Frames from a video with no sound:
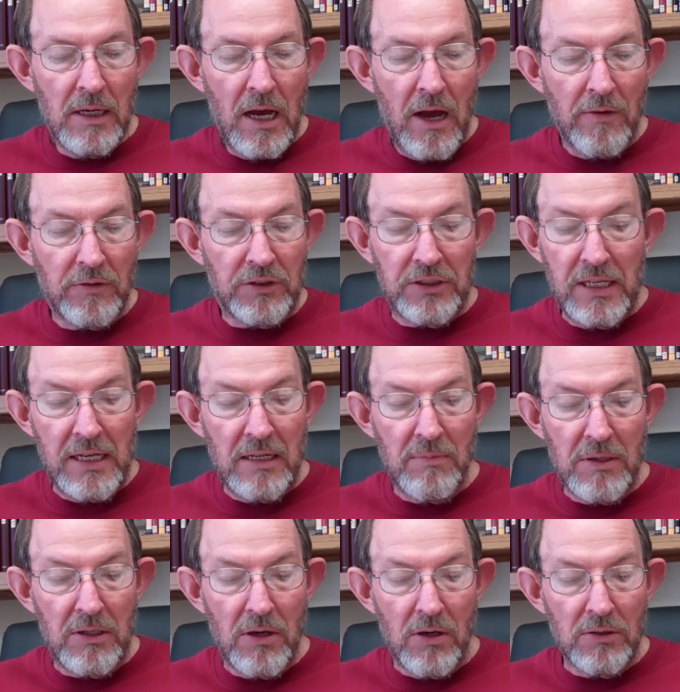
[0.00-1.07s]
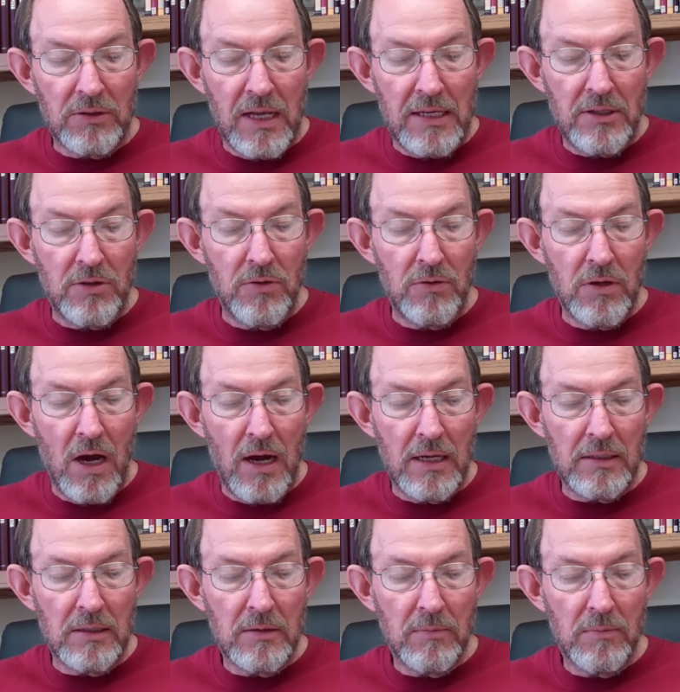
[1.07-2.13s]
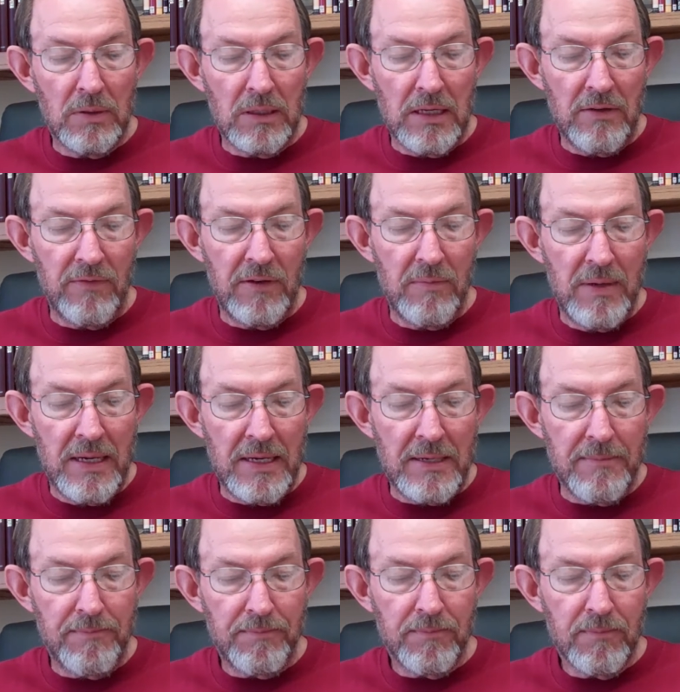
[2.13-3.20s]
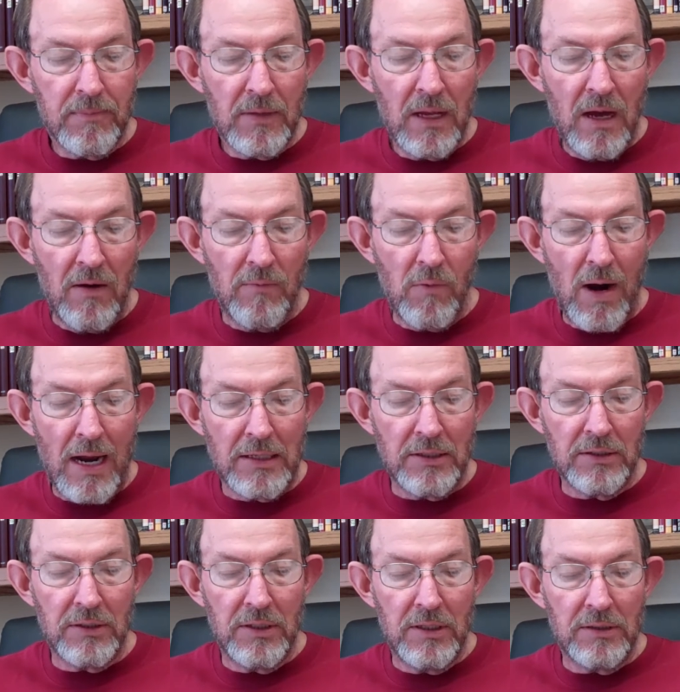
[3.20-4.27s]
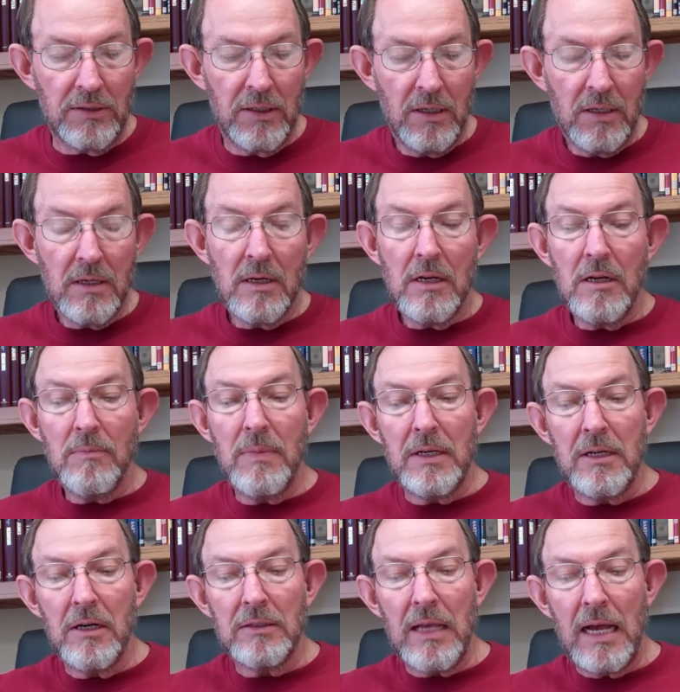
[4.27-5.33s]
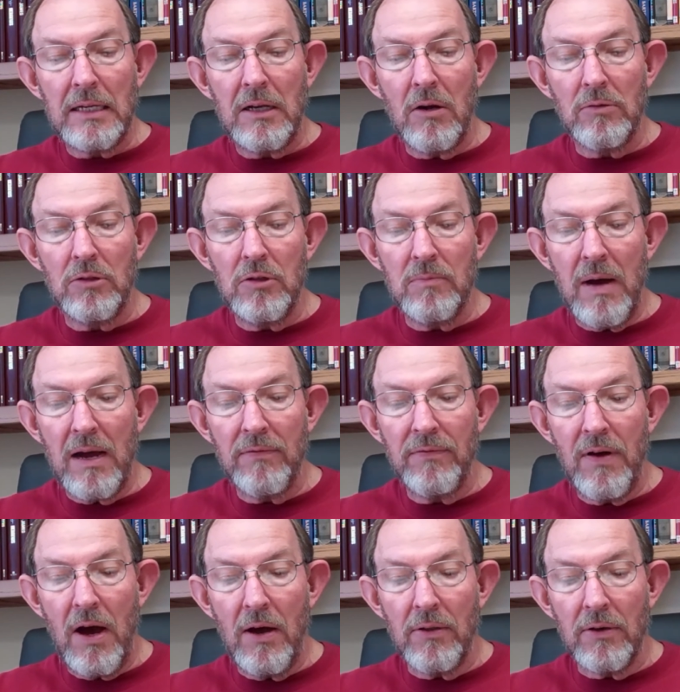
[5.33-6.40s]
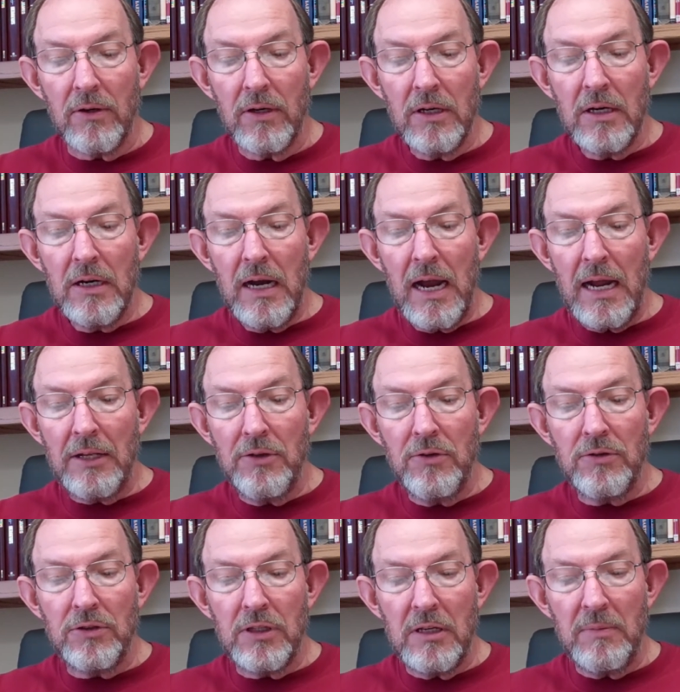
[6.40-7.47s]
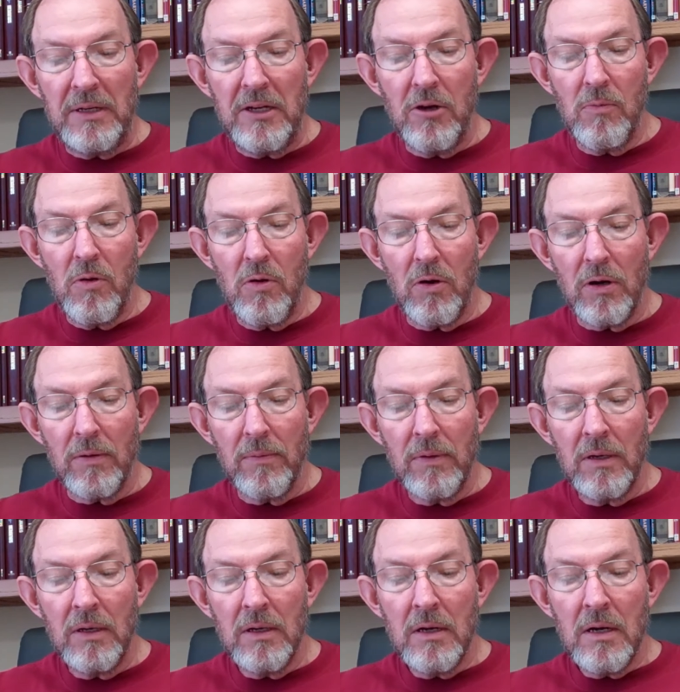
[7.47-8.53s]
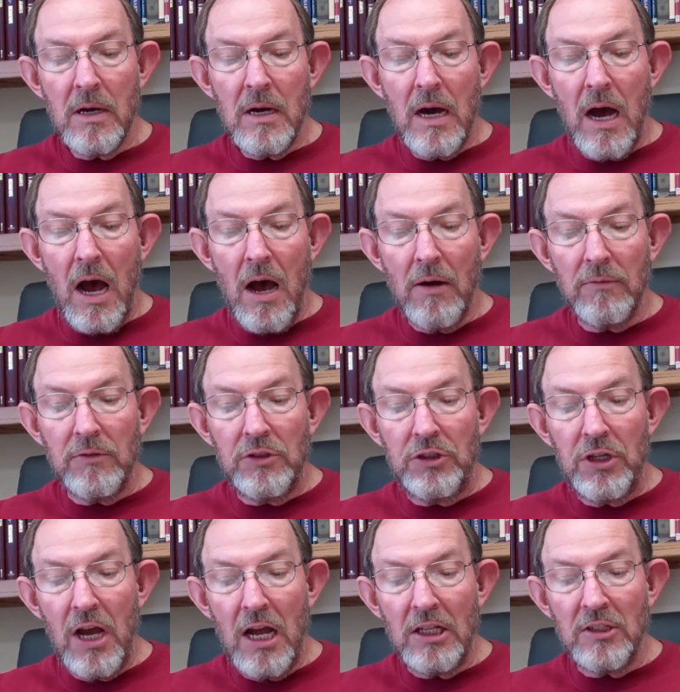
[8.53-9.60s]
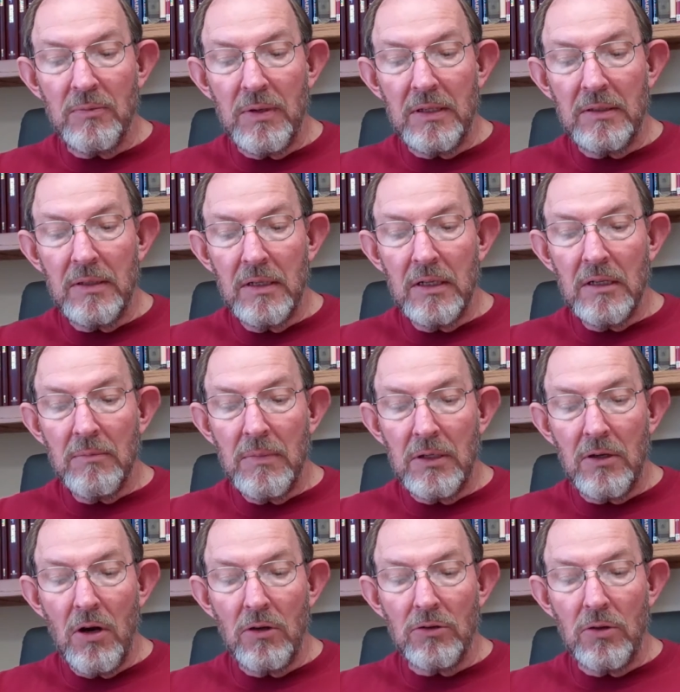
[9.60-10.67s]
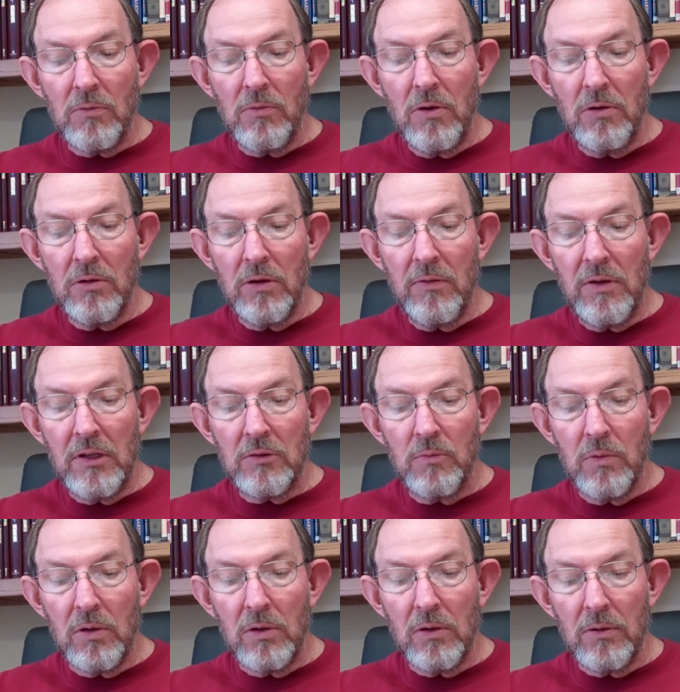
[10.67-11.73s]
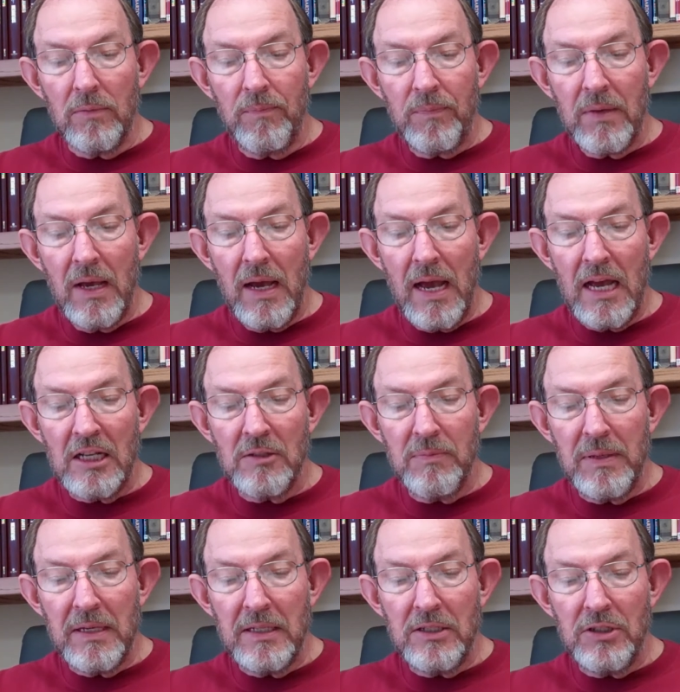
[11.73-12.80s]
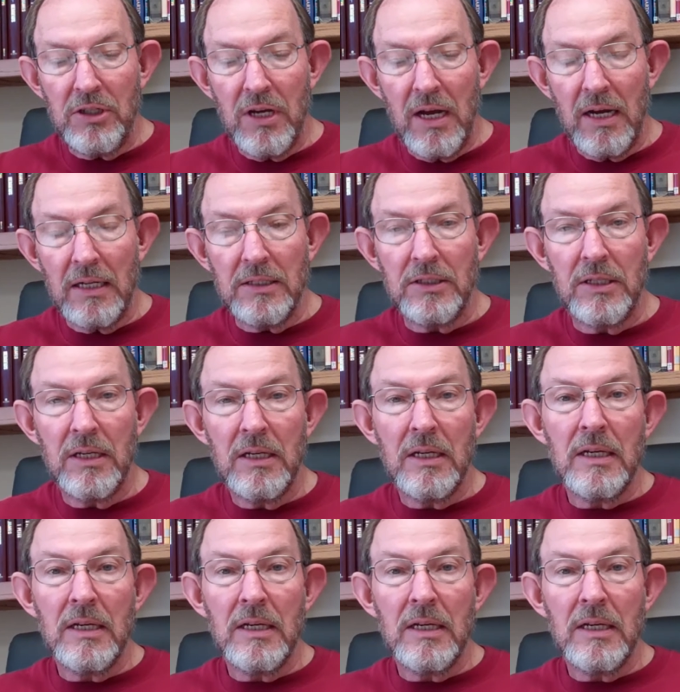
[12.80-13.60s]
Of sin because they do not believe in Me. Of righteousness because I go to My Father and you see Me more. Of judgment because the ruler of this world has been judged."